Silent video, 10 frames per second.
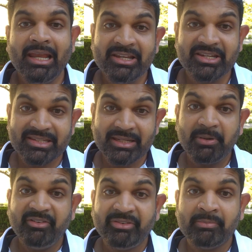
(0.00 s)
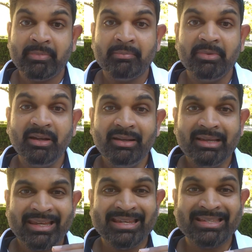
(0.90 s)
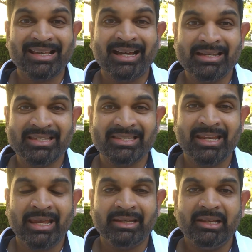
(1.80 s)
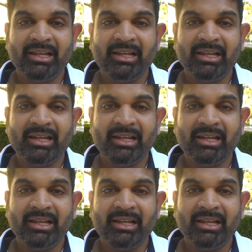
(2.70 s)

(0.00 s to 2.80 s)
Just above remember is understand.